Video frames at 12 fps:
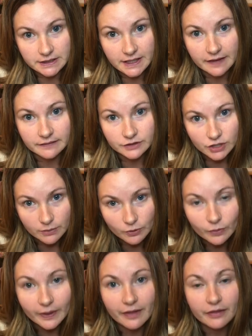having trouble
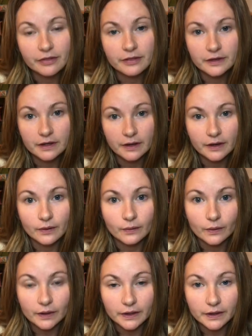with,
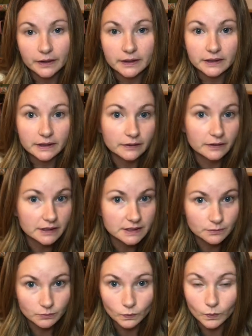or you need to
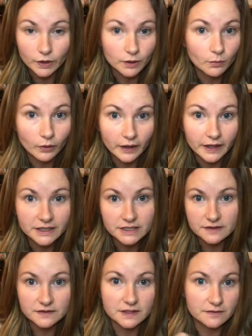work more on it.
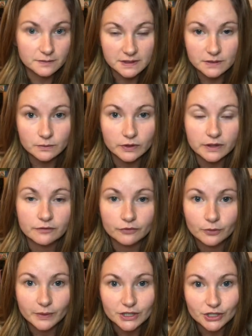Just gives me some good
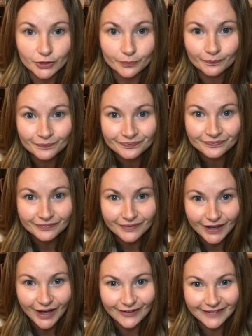information.
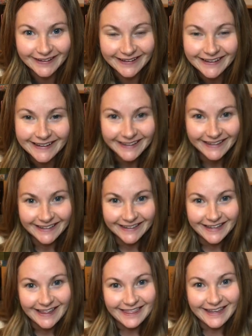Alright,
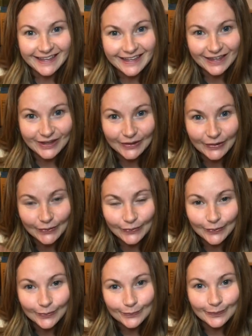thank you,
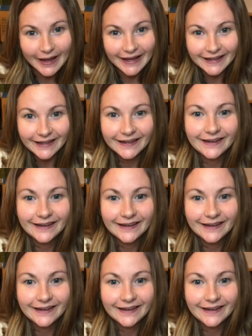bye.